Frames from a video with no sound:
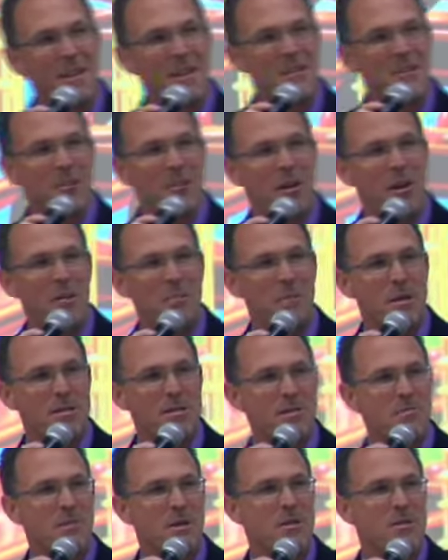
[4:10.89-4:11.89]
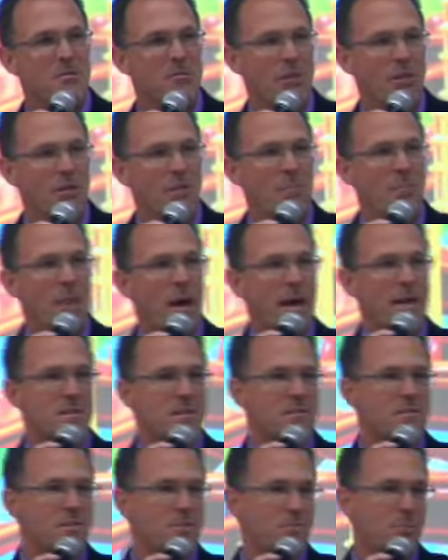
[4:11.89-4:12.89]
is our EMS administrator,
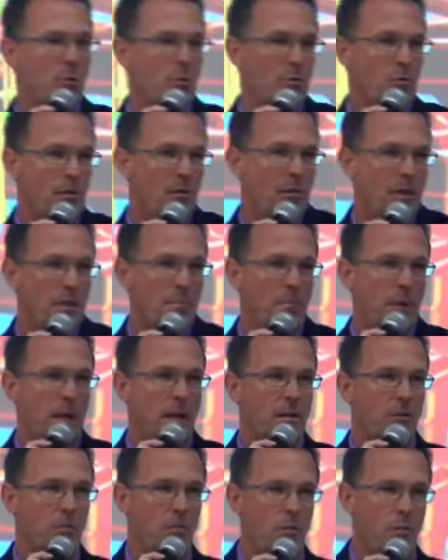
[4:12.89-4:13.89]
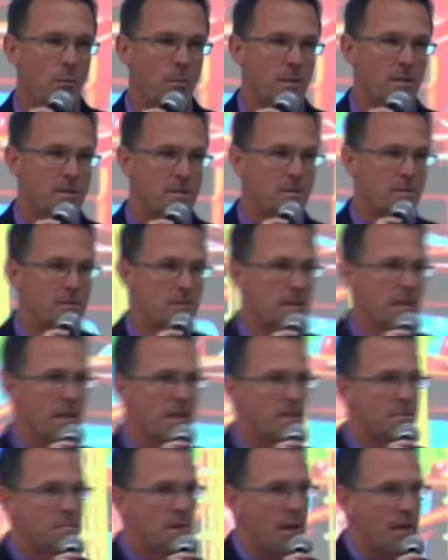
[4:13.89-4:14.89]
massive supporter, and then Mike Corbin is our
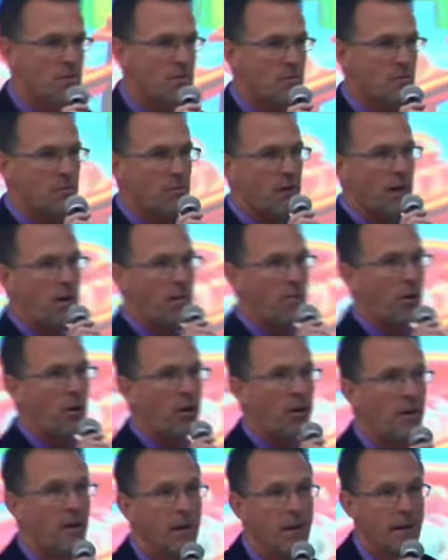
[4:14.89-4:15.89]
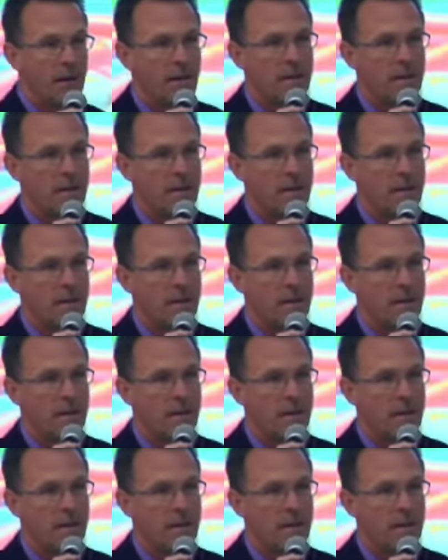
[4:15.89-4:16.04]
CS manager for AMR.